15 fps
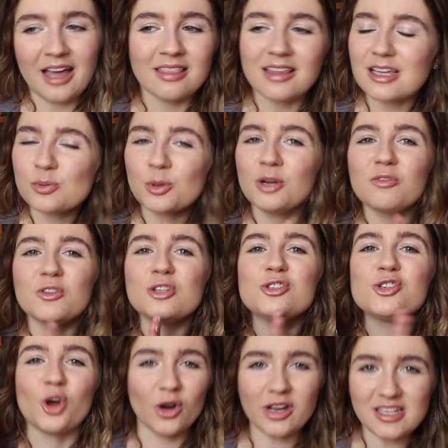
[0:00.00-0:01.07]
and that's one of the
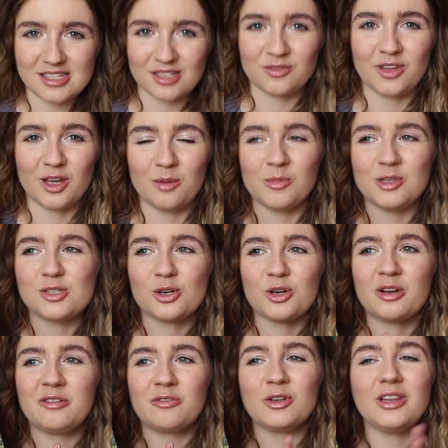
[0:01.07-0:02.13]
joys of them, the
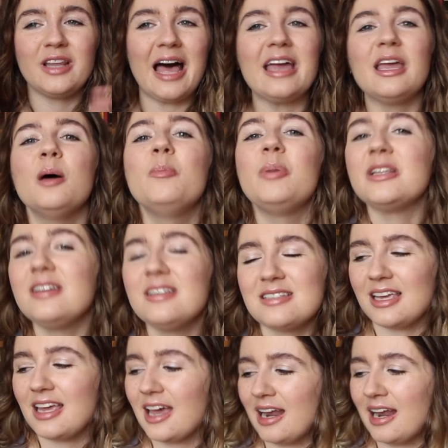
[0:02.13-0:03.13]
sort of reliability,